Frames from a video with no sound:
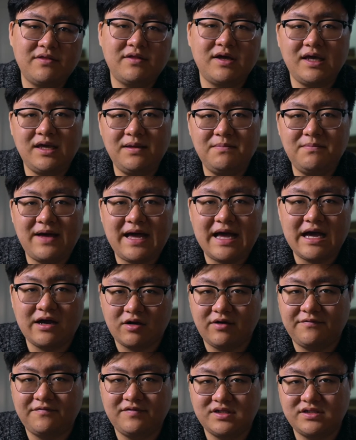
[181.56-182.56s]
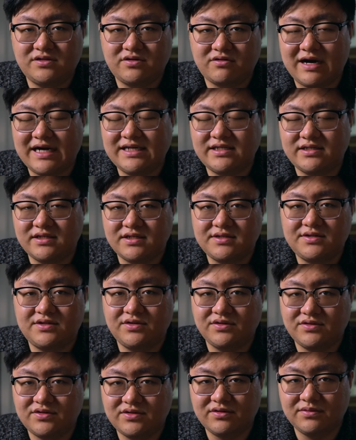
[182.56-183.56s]
the impact of this crisis to
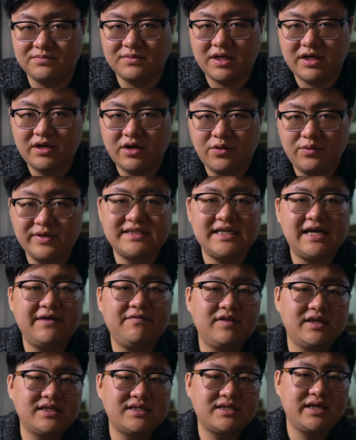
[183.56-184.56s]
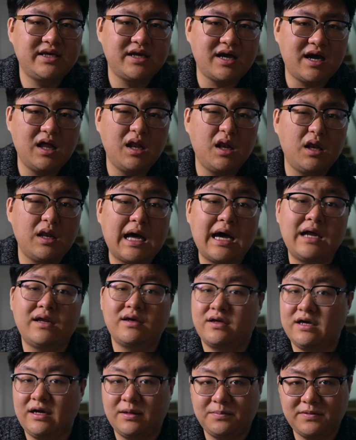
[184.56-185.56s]
Zoom. We definitely seen a lot of
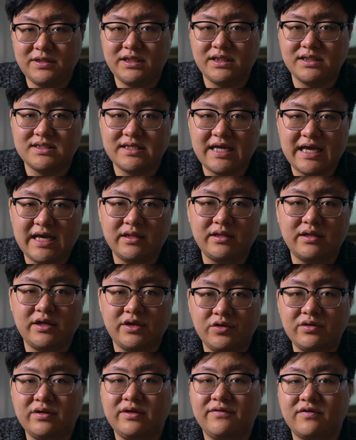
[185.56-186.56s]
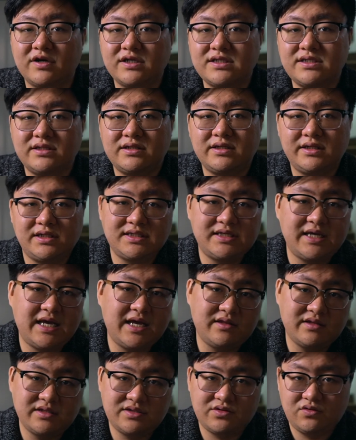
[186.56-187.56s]
companies and the universities and
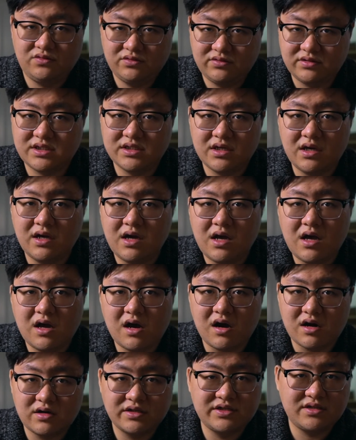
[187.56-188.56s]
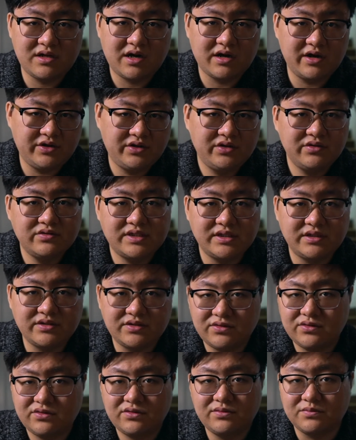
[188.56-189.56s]
the schools are start using
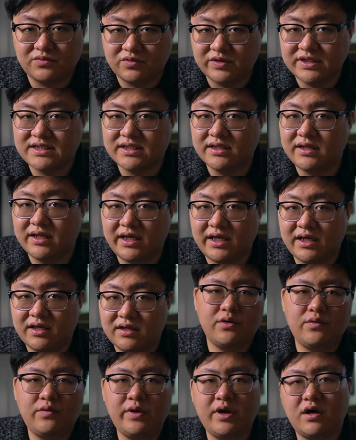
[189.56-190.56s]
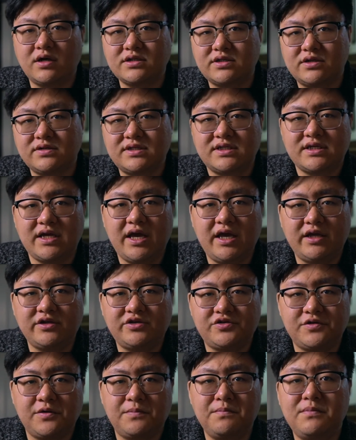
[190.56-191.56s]
Zoom recently. We also seeing
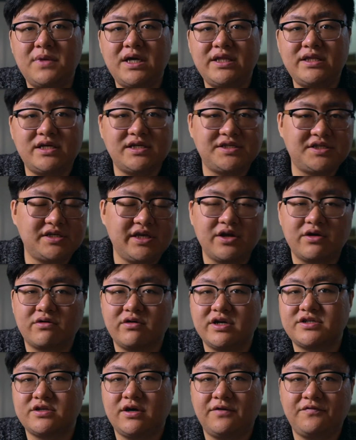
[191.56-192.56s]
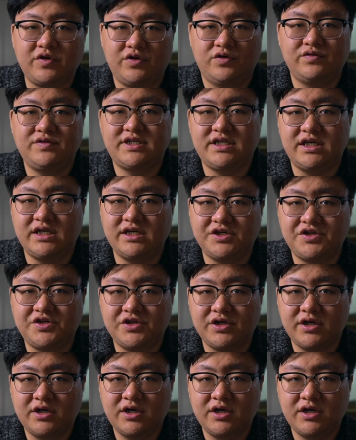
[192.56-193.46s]
tremendous increase of usage,